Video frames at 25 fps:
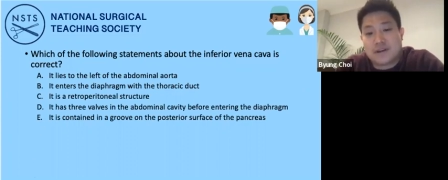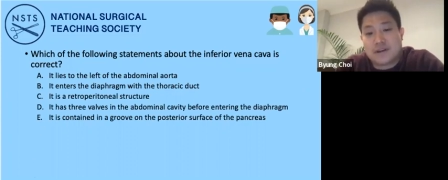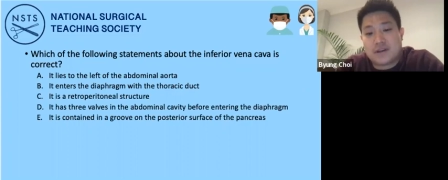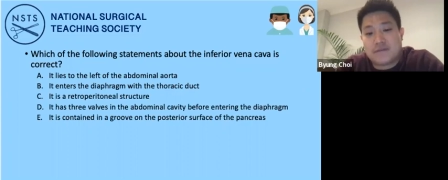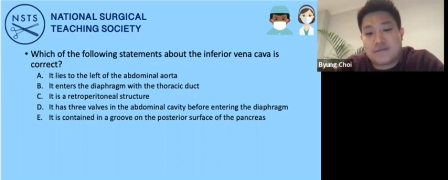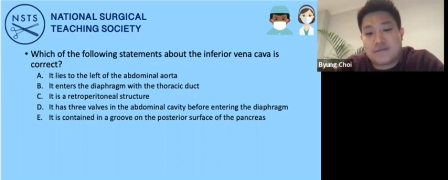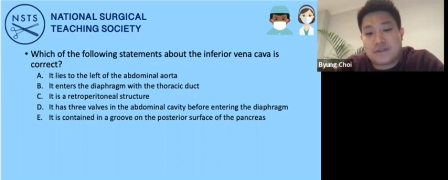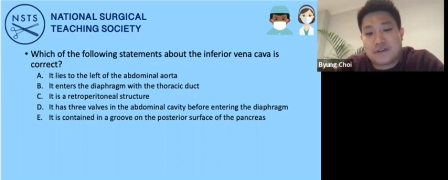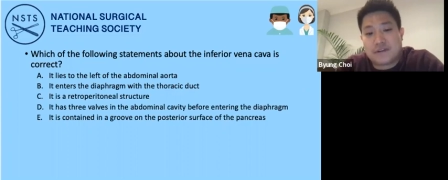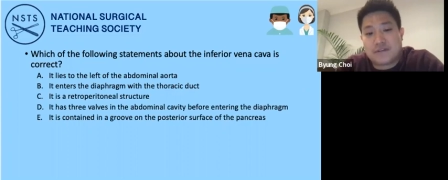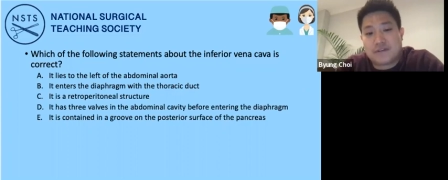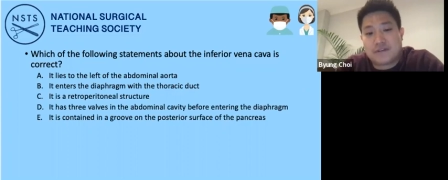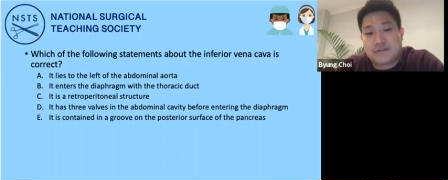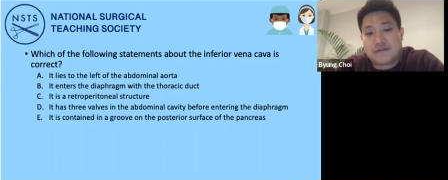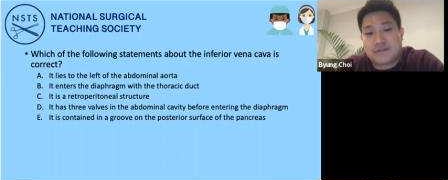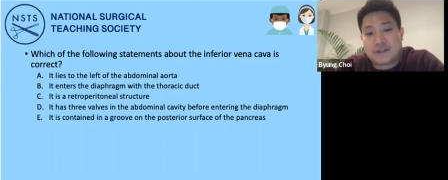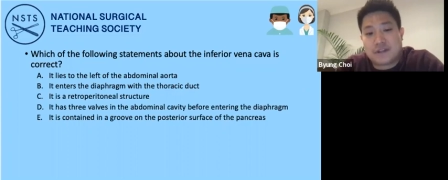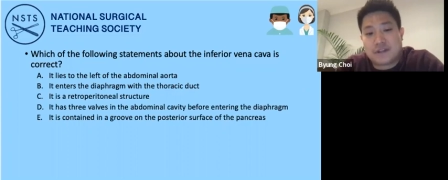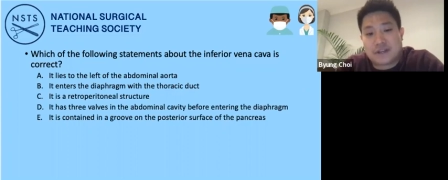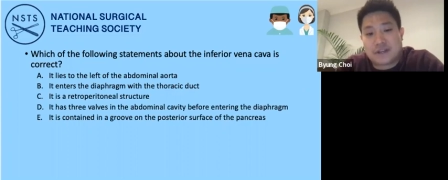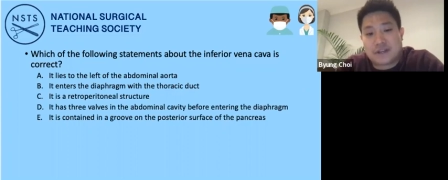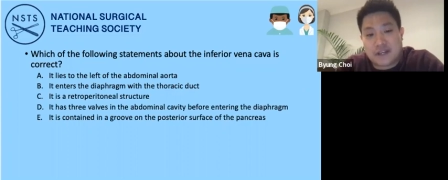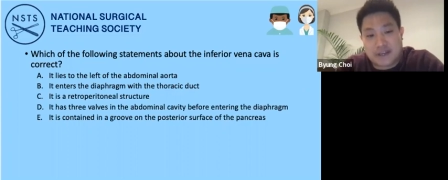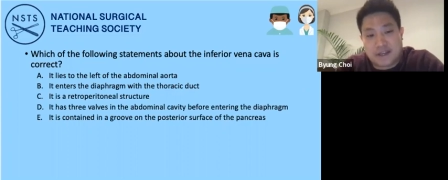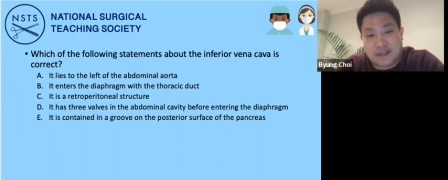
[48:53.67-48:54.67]
inferior
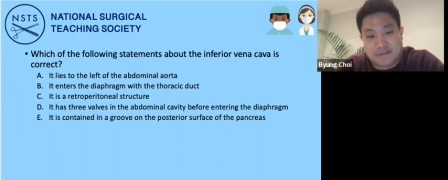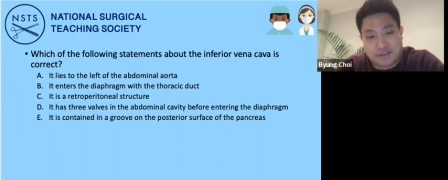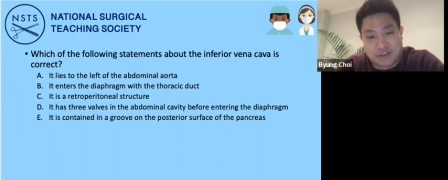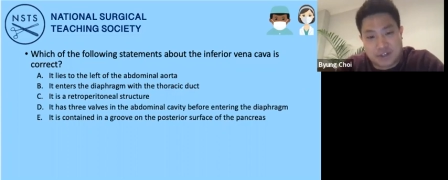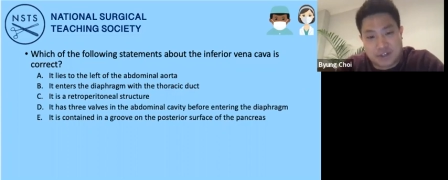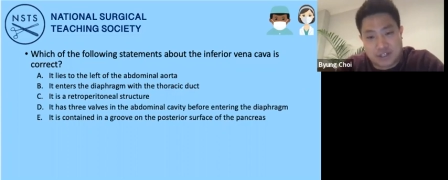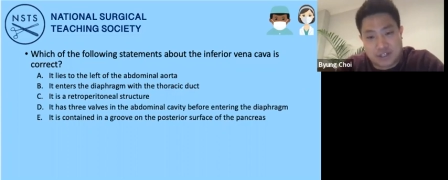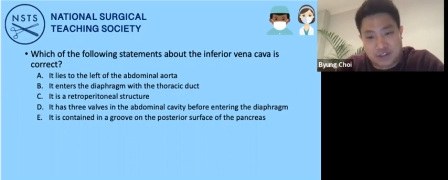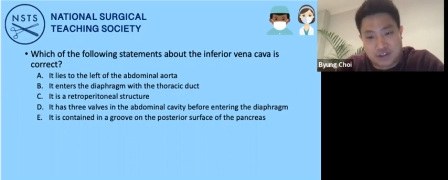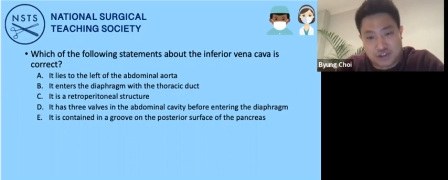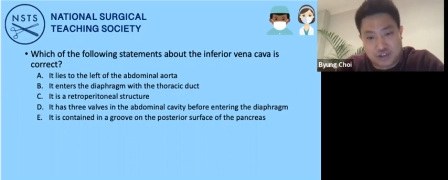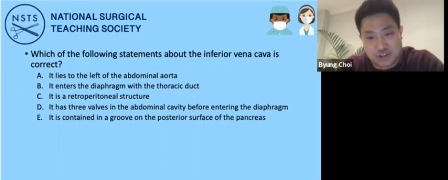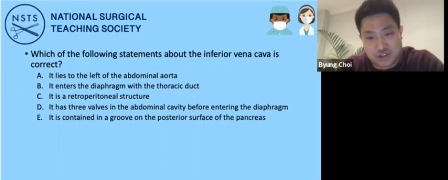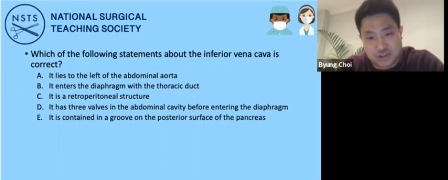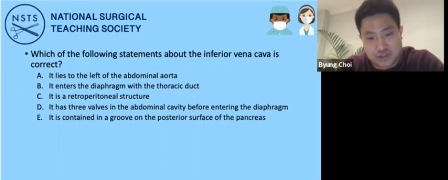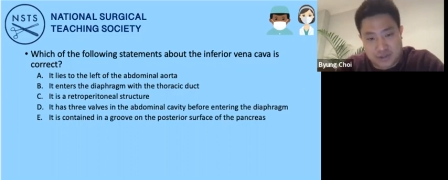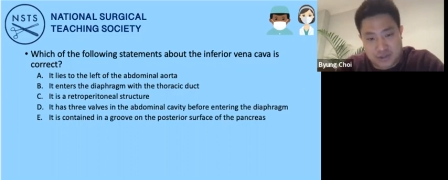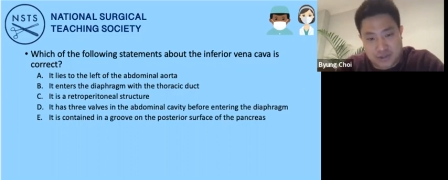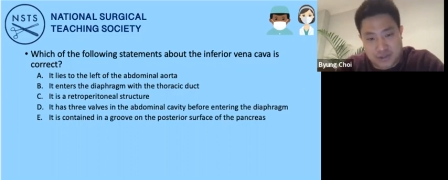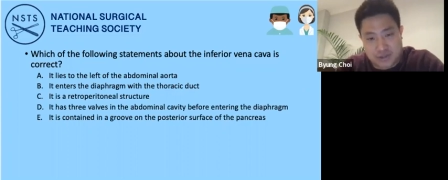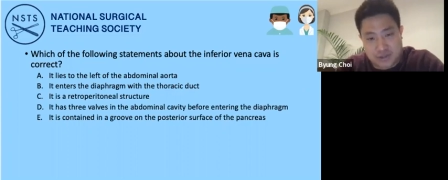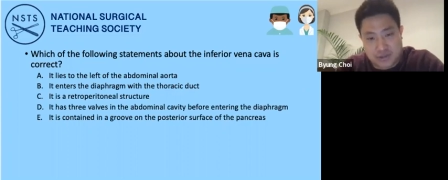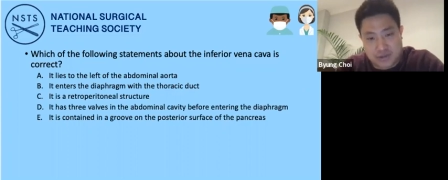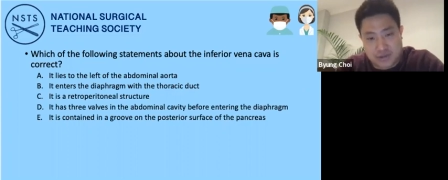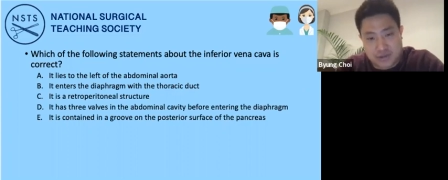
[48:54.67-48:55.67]
vena cava, it
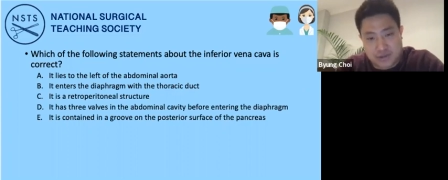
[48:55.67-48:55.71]
doesn't